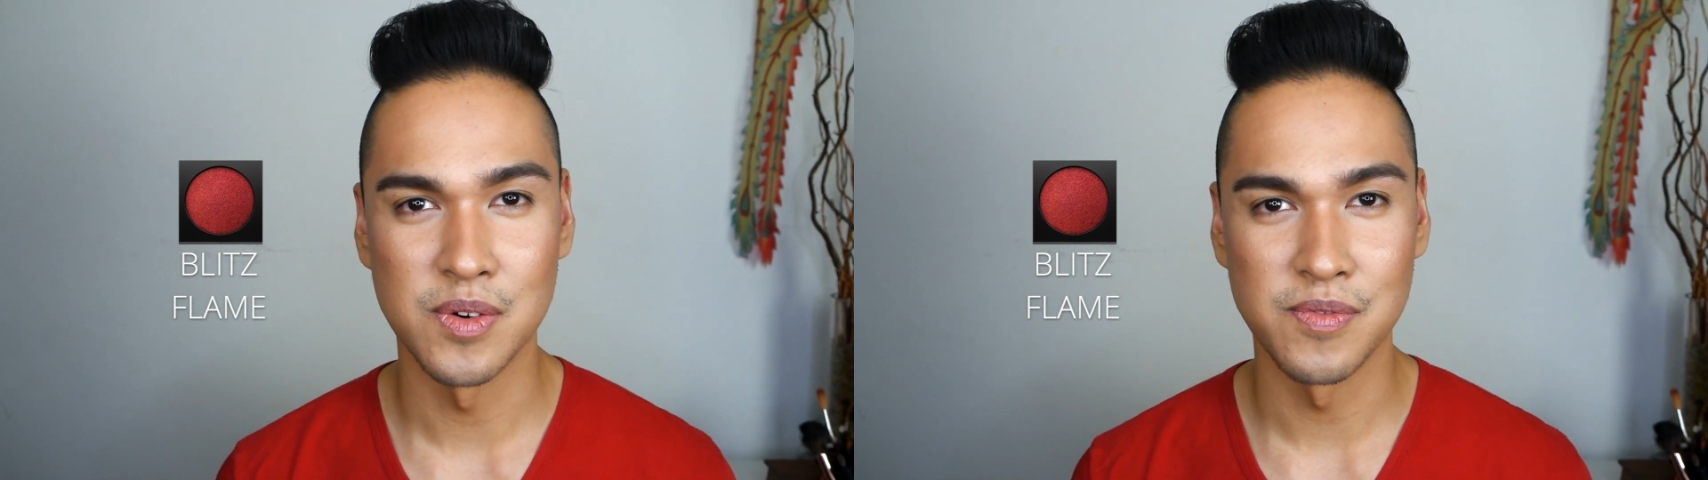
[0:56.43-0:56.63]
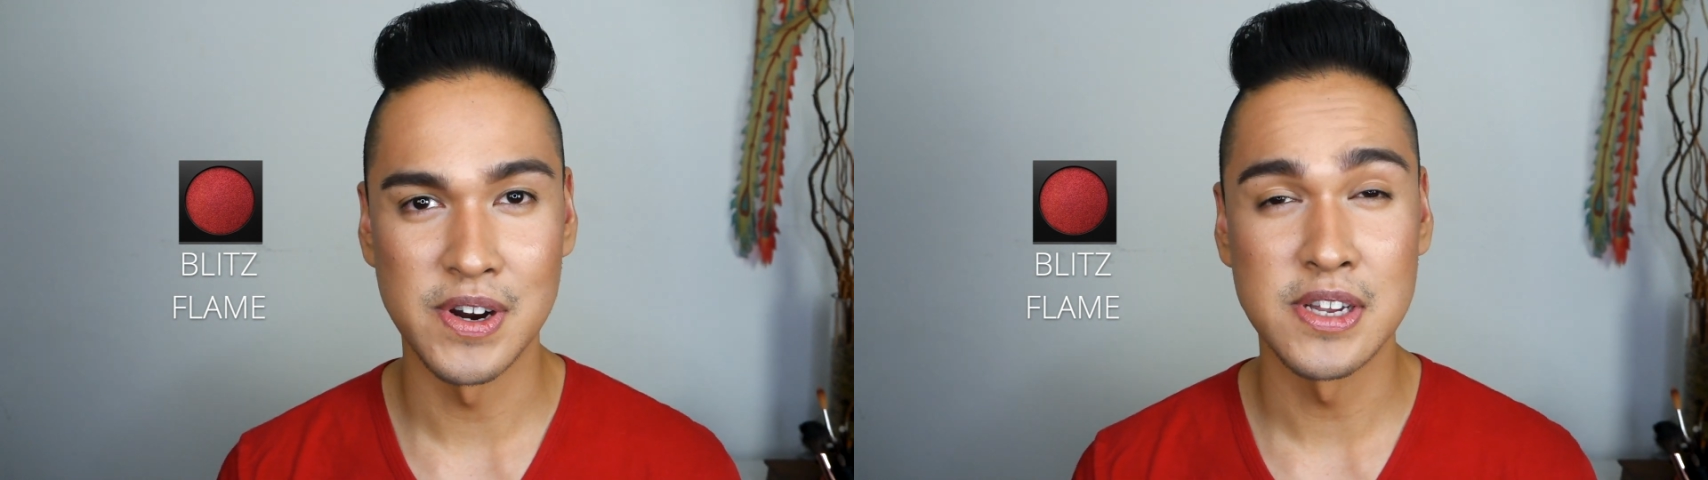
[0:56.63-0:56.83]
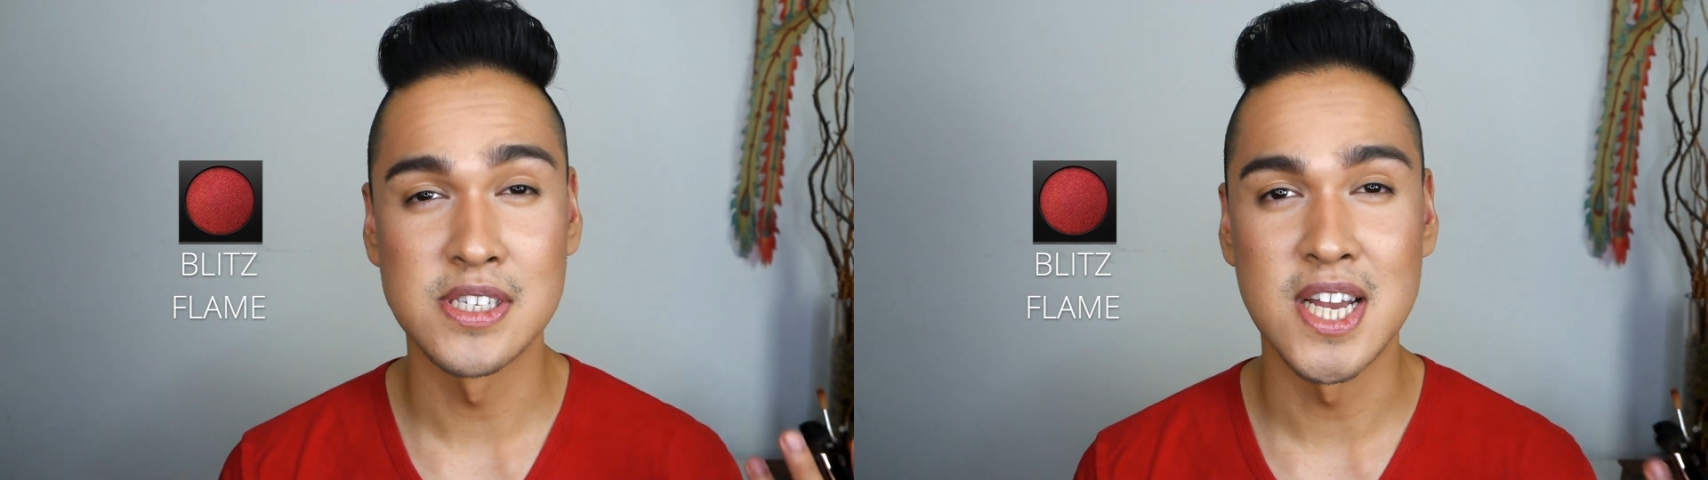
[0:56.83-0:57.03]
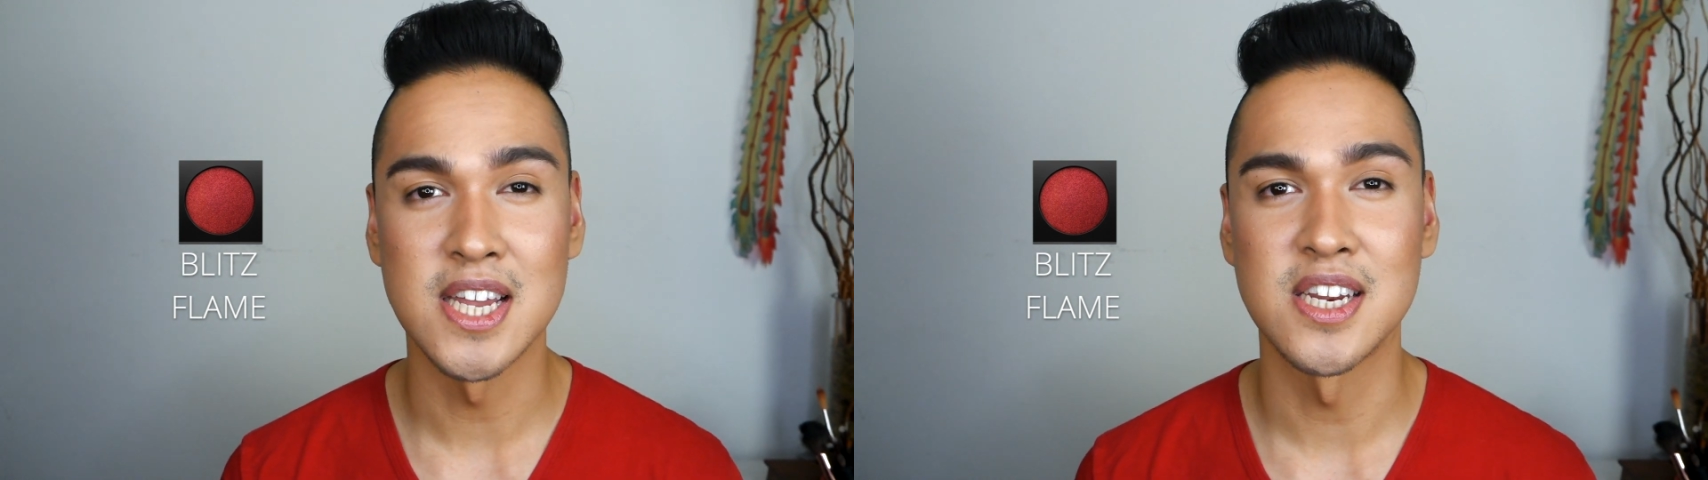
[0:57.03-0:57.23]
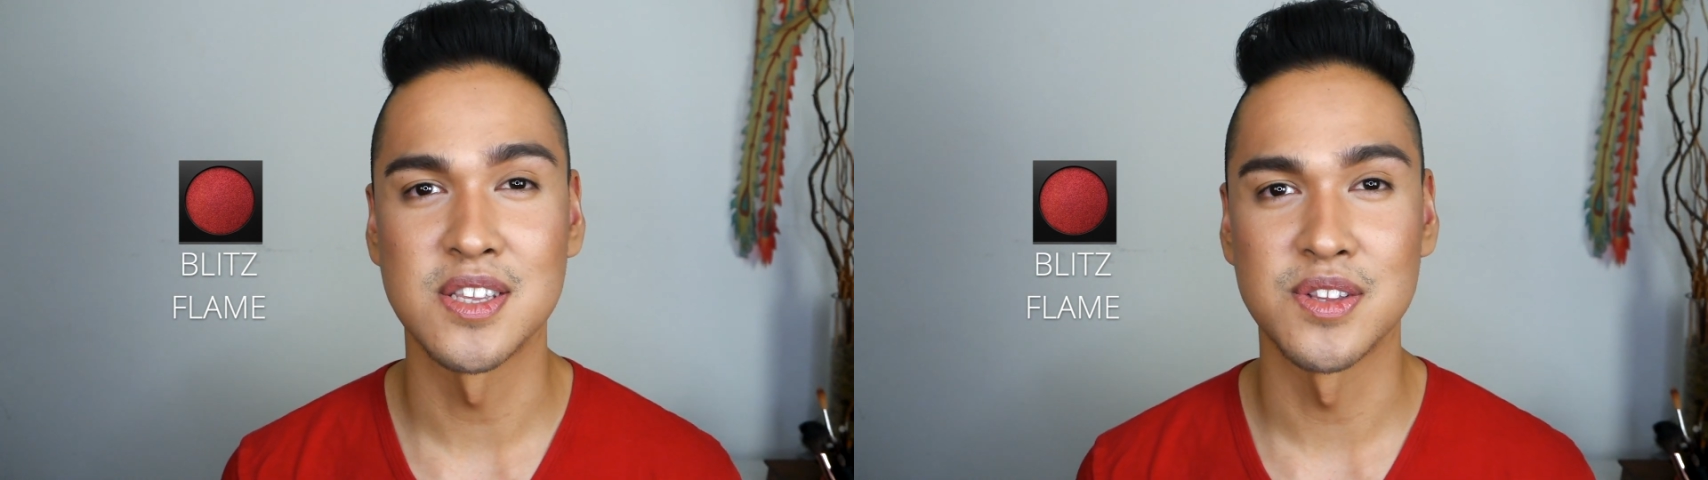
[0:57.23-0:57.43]
very
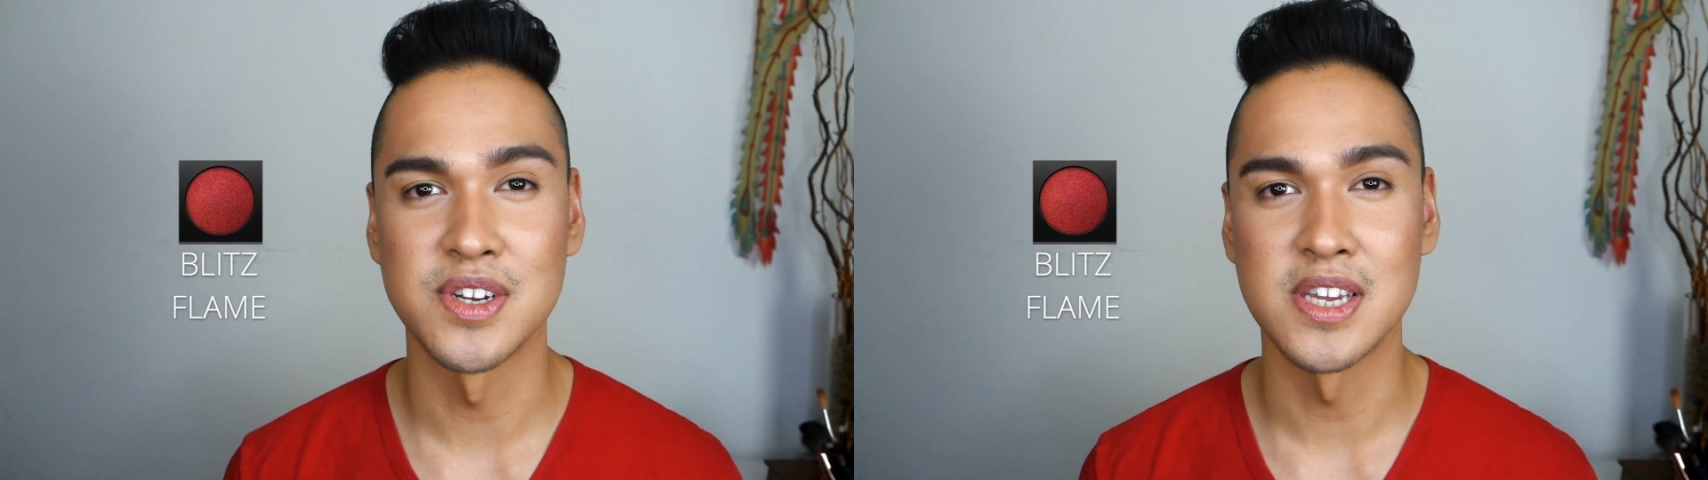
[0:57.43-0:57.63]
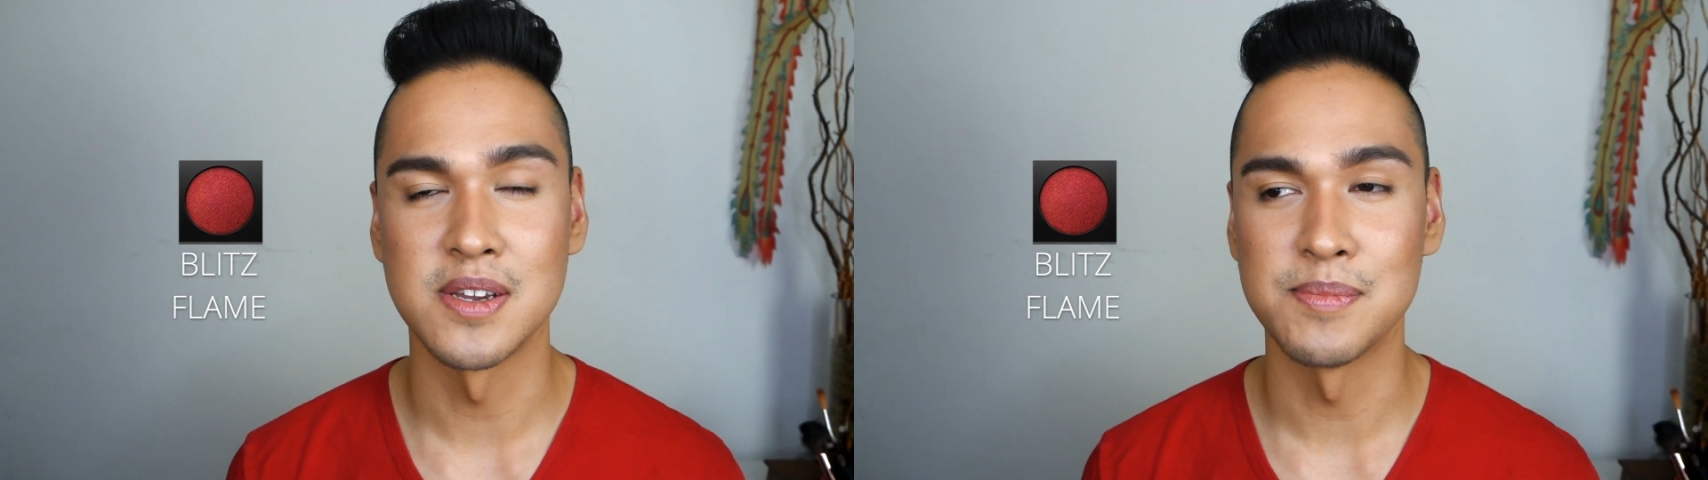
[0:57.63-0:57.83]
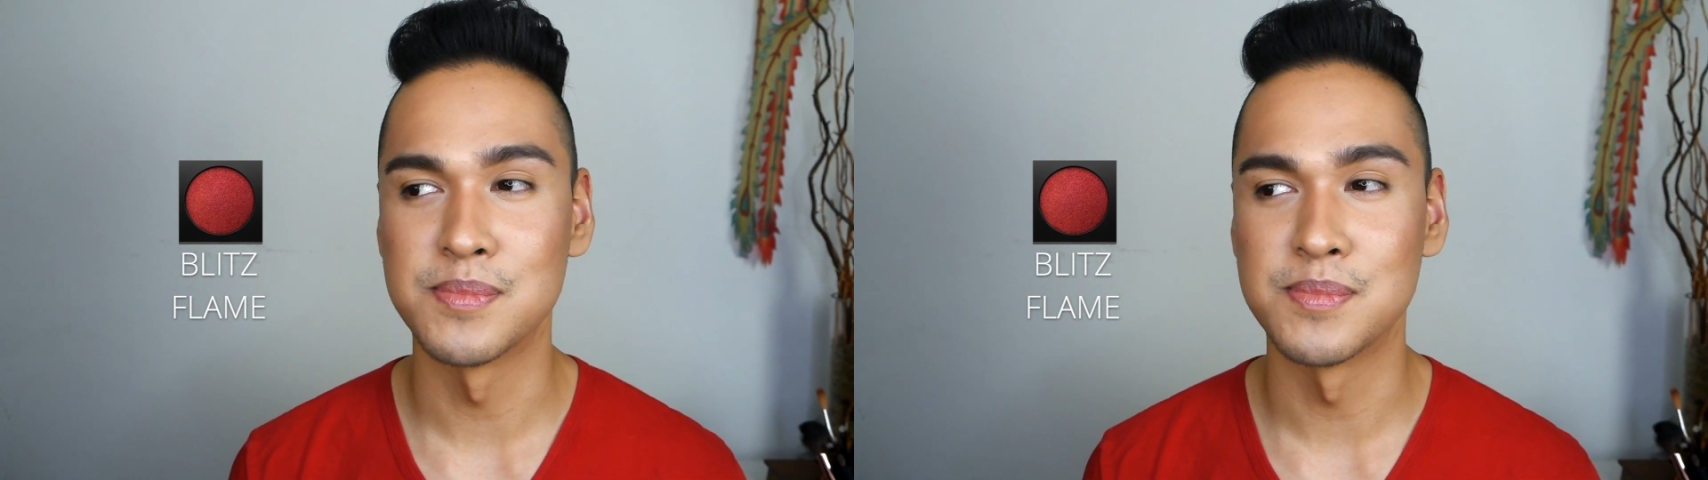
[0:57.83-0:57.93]
decadent looking,